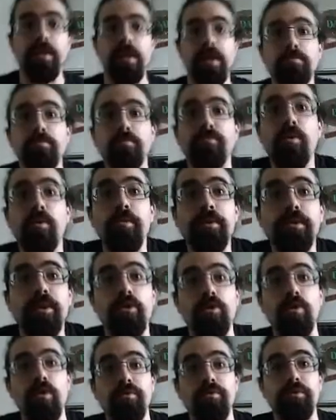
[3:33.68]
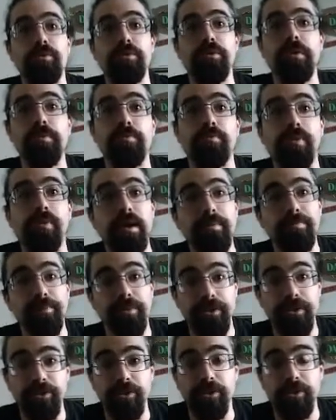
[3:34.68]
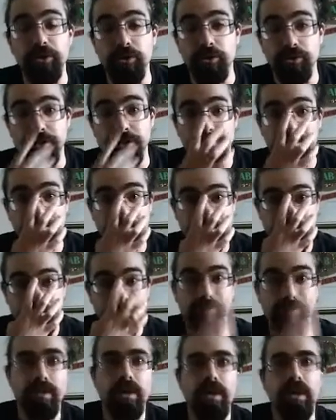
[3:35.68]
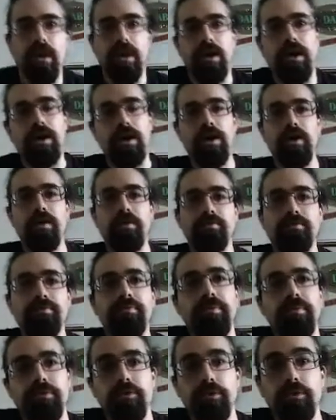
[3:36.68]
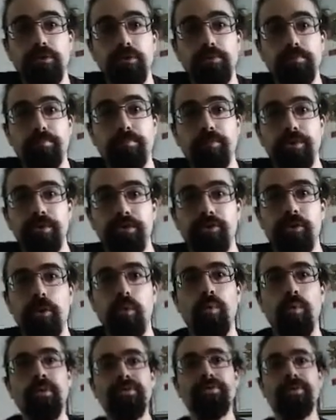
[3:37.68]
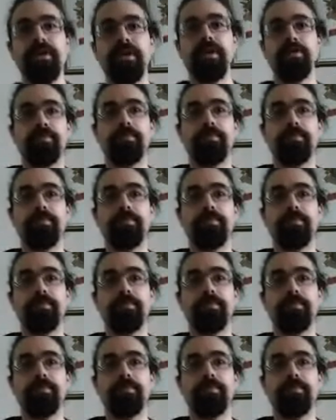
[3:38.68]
Now, before we go over the proper execution of the glute bridge, one thing I